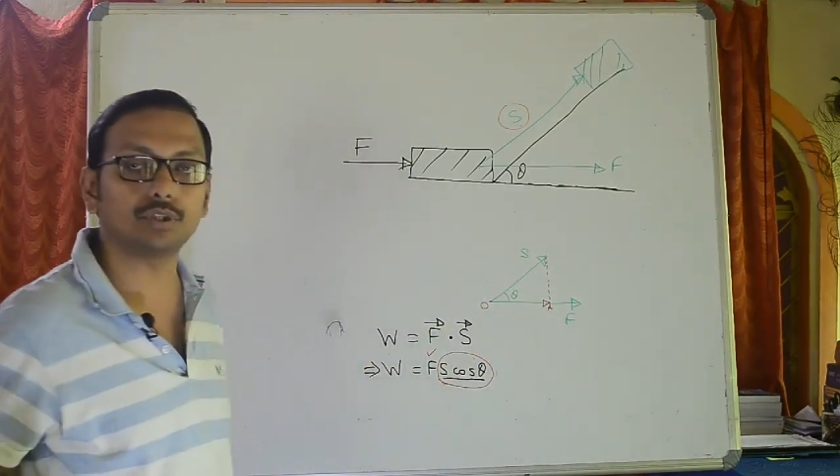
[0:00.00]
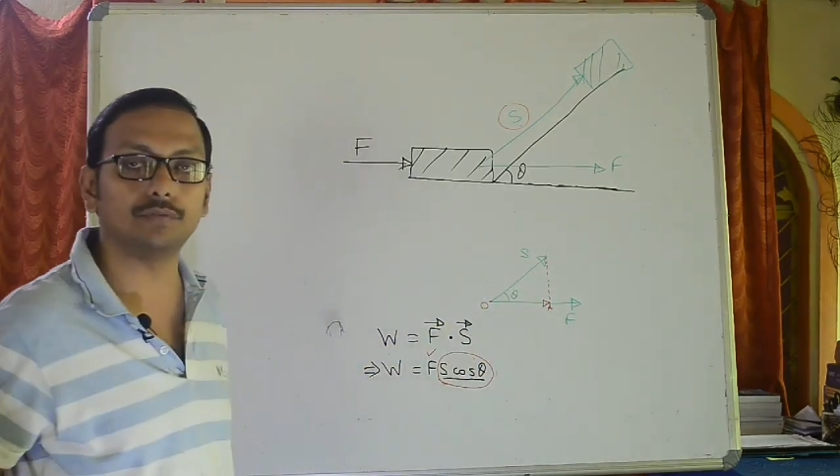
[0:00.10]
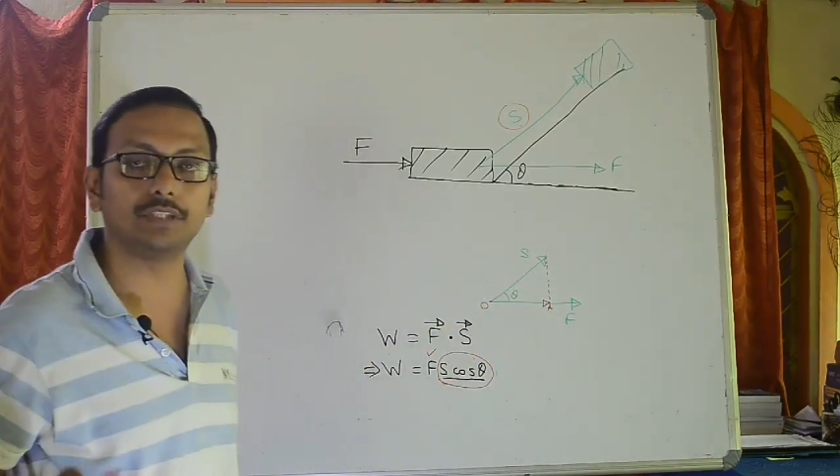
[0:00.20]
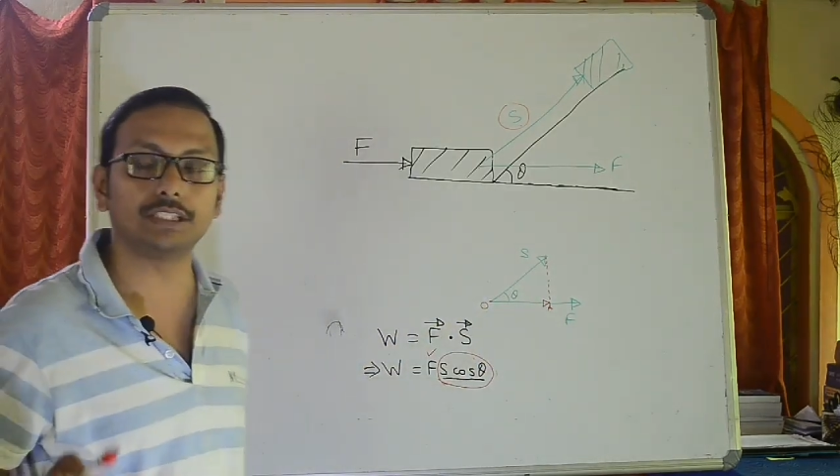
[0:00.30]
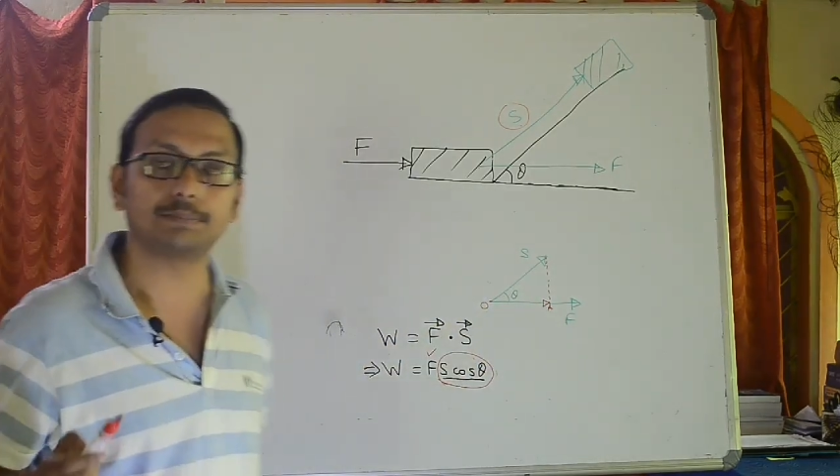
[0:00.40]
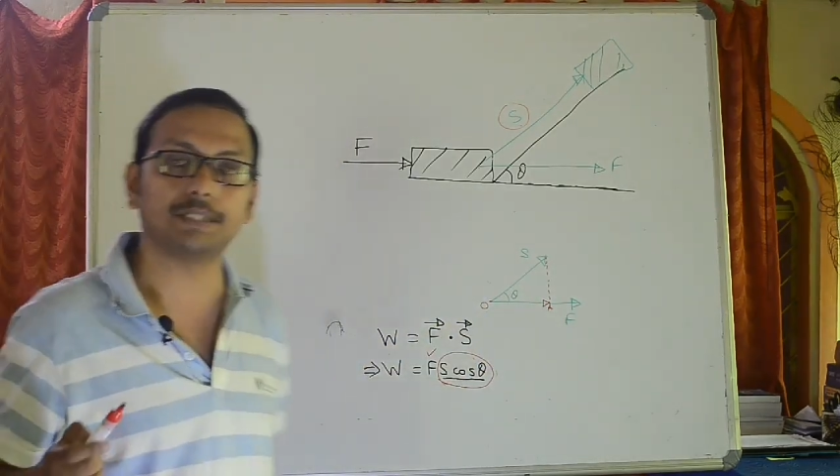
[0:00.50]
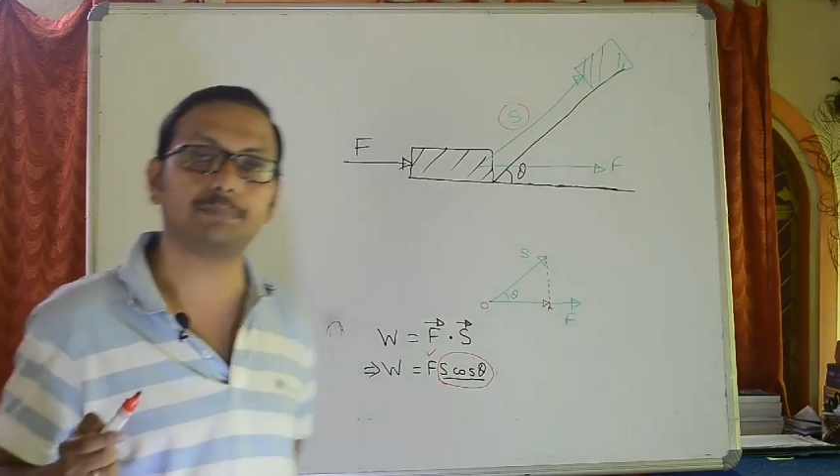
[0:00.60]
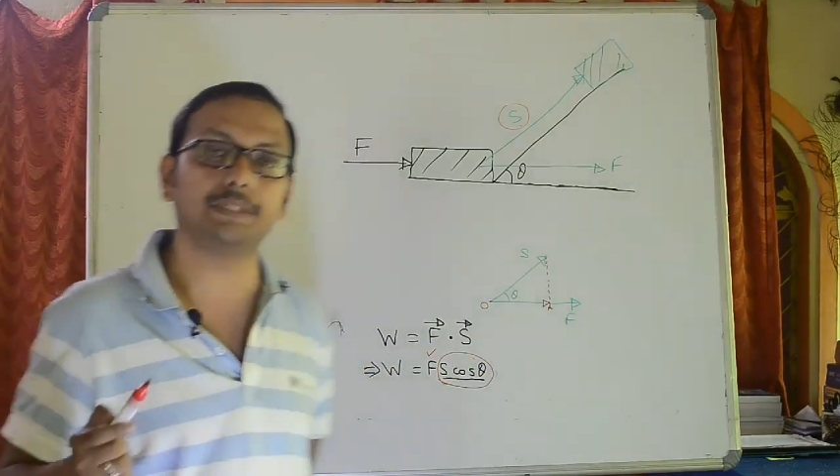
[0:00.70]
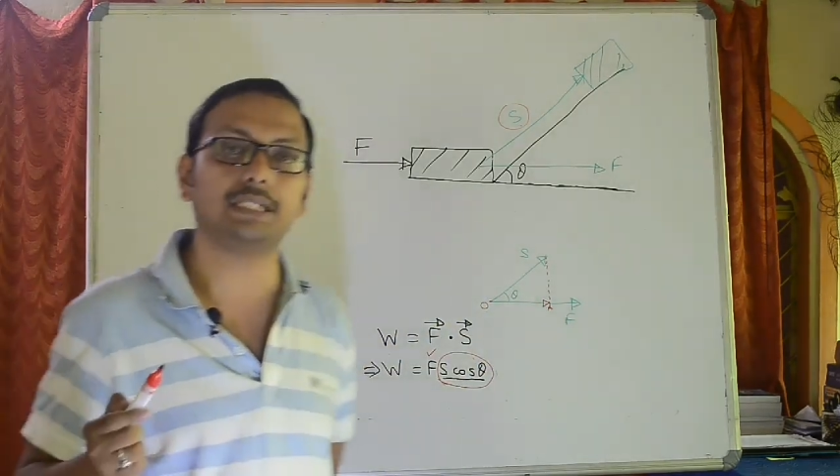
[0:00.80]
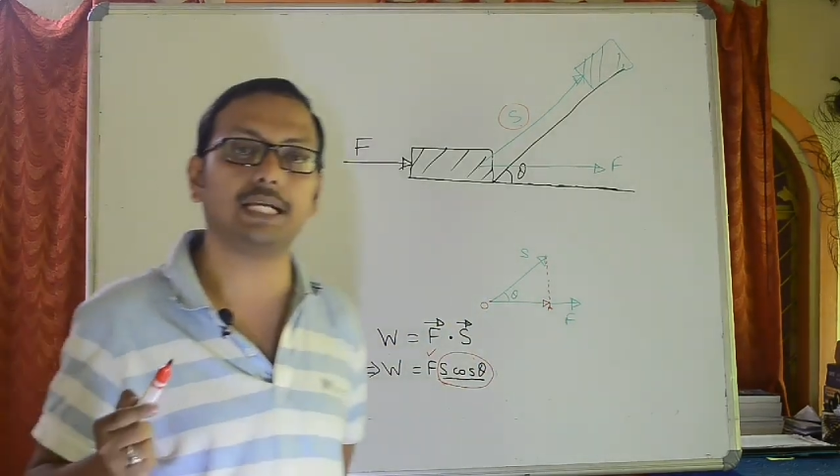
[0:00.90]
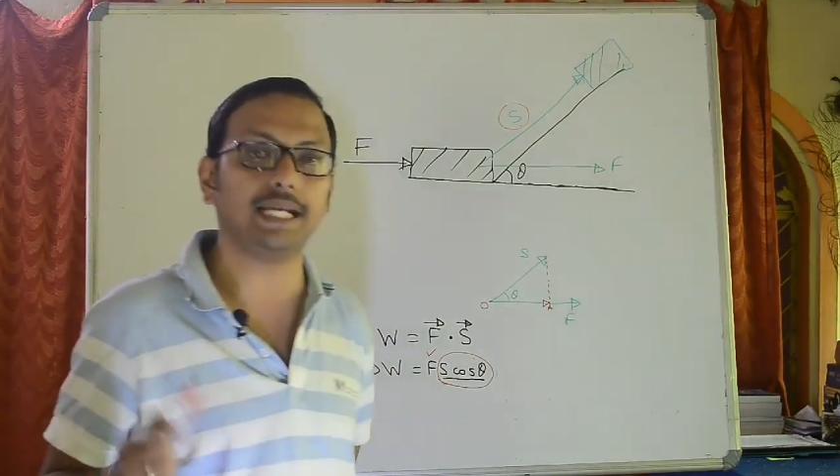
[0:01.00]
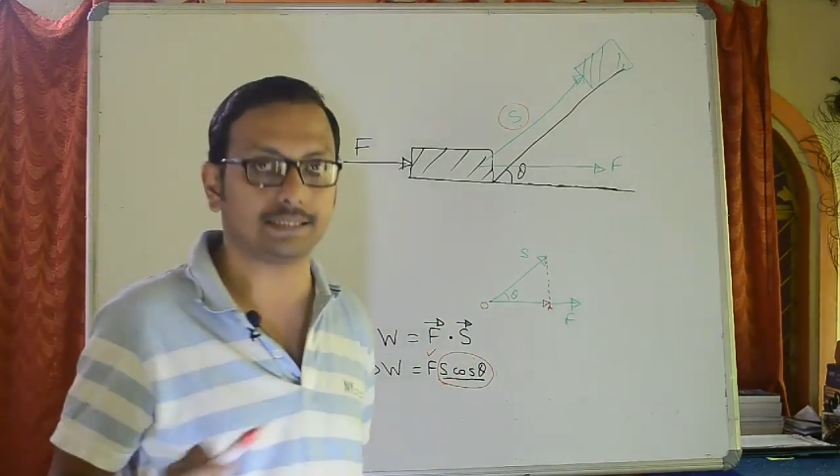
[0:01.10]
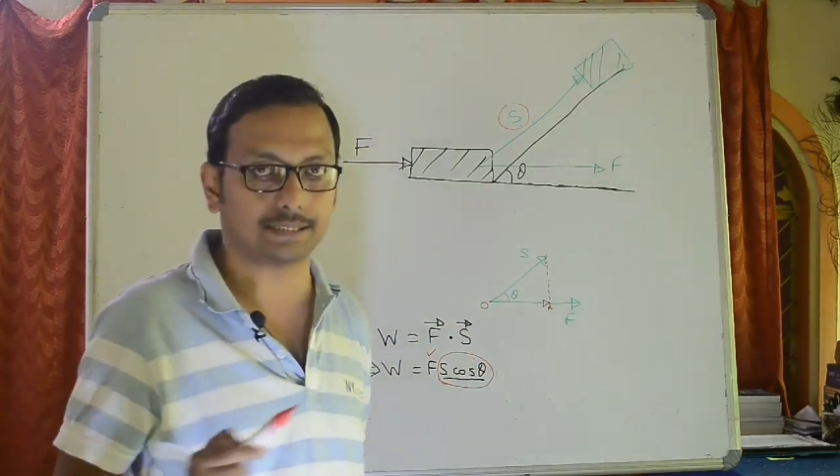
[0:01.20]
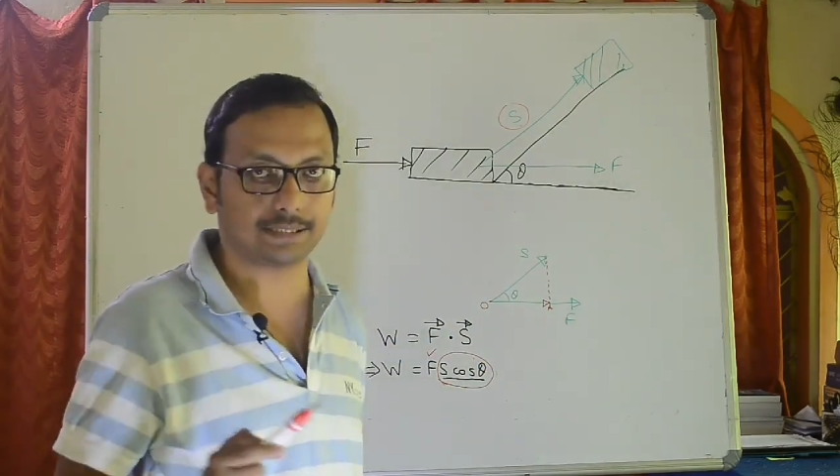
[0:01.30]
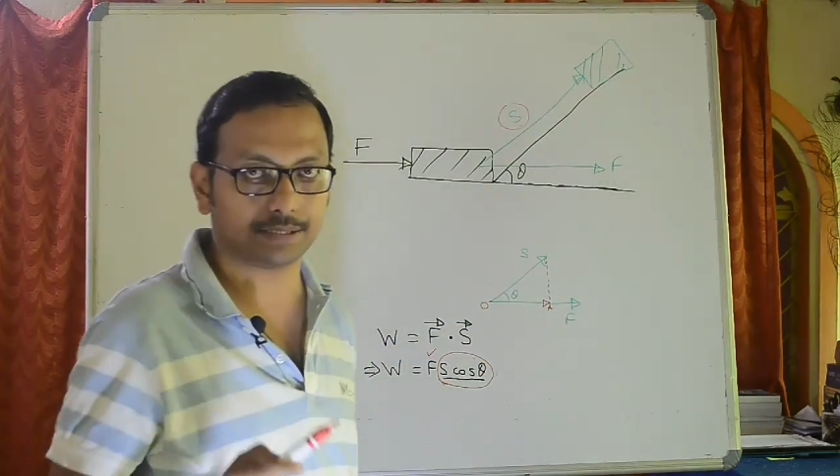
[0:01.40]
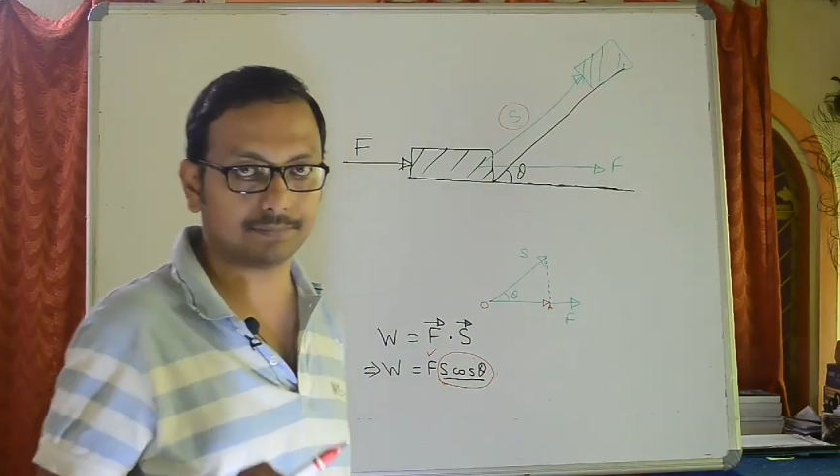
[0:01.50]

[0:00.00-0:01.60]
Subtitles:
of displacement S.